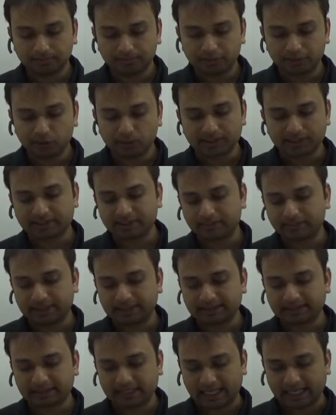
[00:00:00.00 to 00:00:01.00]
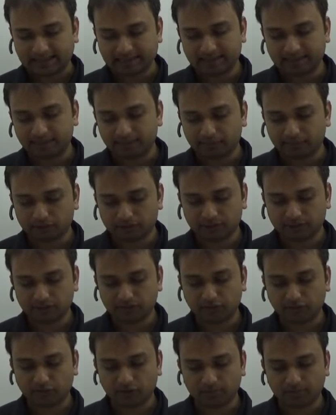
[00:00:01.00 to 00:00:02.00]
USM is an excellent
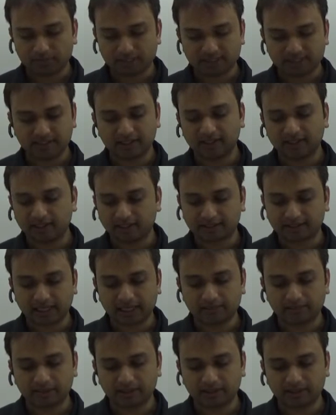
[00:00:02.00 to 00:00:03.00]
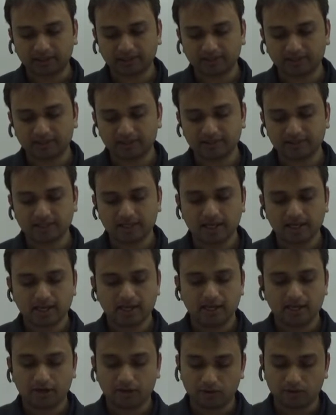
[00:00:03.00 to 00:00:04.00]
process for machining ductile materials.
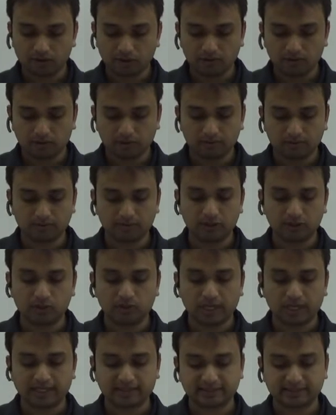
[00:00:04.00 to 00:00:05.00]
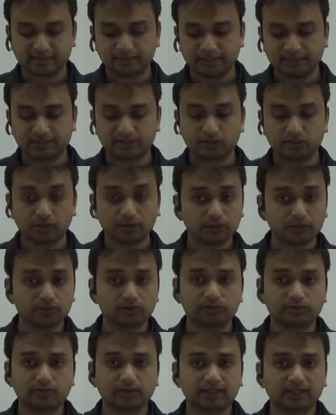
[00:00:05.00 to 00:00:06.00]
No, USM is not
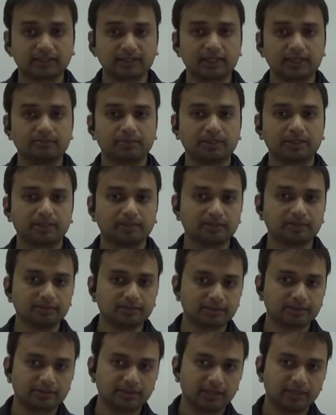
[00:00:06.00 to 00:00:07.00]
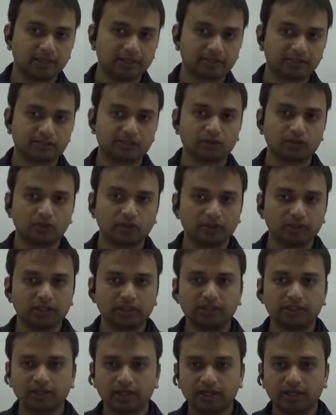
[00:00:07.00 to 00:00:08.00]
used for ductile materials. It is
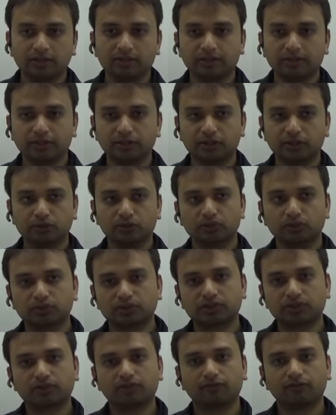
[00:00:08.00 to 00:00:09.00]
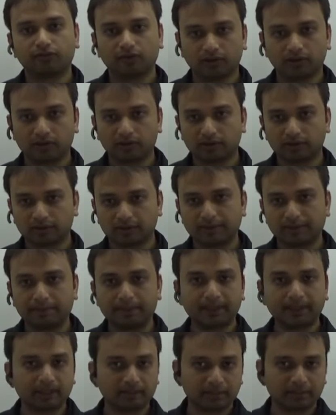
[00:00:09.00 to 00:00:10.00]
only used for
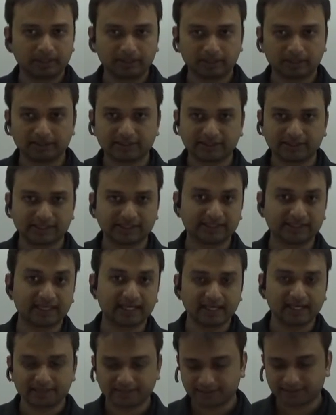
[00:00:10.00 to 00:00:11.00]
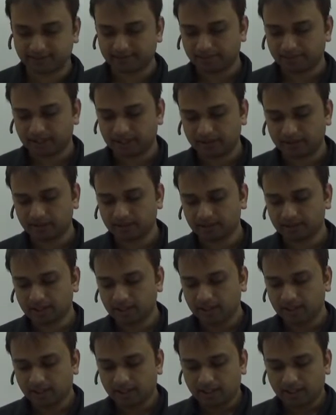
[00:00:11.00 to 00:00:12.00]
brittle materials such as glass, right?
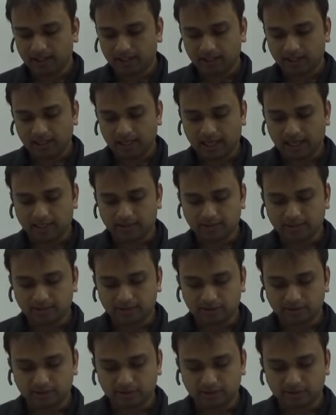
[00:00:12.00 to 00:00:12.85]
And